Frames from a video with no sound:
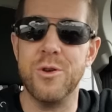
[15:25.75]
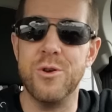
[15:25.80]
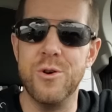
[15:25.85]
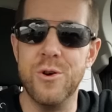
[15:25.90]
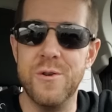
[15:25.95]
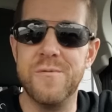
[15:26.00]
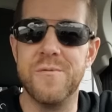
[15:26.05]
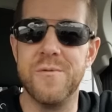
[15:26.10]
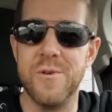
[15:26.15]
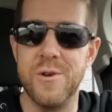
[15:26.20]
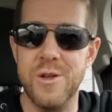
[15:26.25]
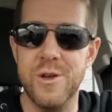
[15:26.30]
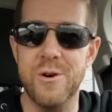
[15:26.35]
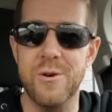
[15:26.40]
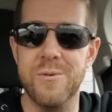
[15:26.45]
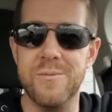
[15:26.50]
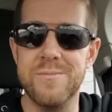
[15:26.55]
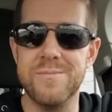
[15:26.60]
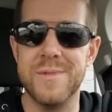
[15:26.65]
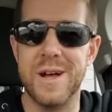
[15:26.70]
Good for
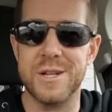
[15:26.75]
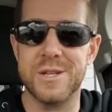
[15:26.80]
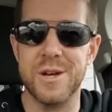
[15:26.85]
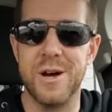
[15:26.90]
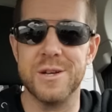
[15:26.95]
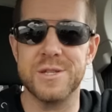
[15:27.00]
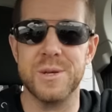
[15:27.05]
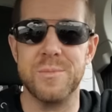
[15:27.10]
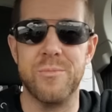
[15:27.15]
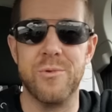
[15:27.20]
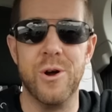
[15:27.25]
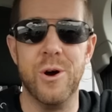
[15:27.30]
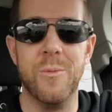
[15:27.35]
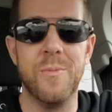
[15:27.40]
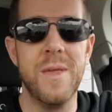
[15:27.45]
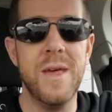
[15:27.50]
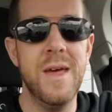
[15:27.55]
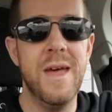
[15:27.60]
you. That's awesome, bro.